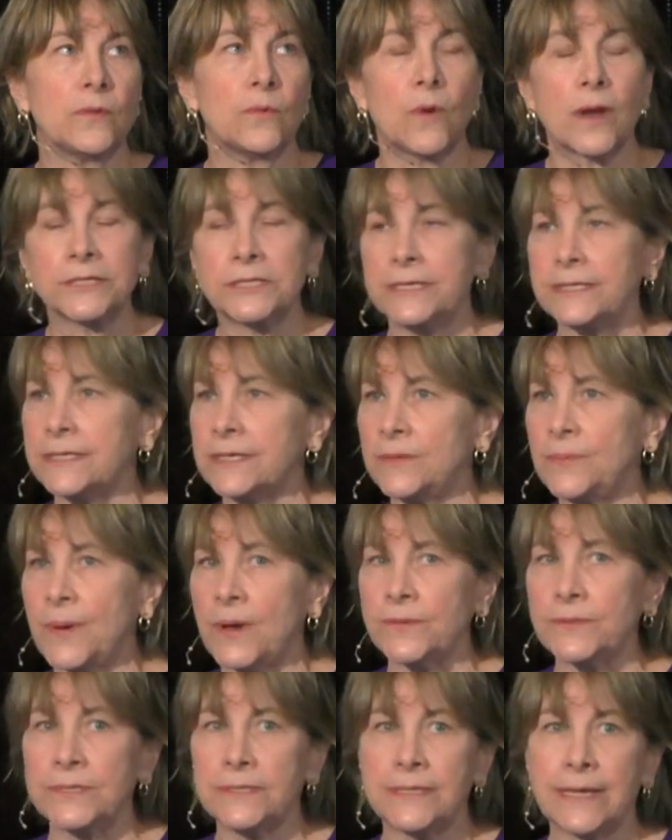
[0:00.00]
Washington
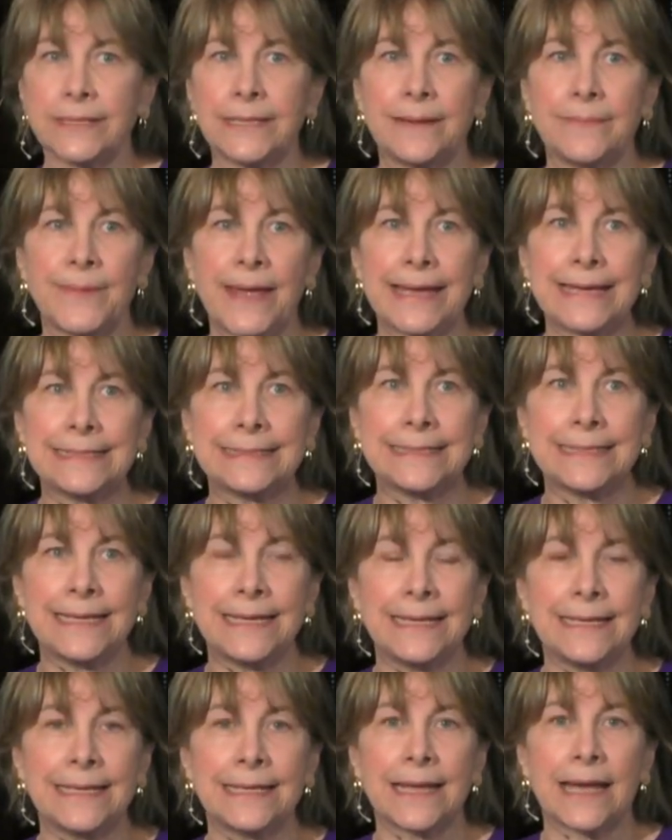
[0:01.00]
Post Sunday magazine.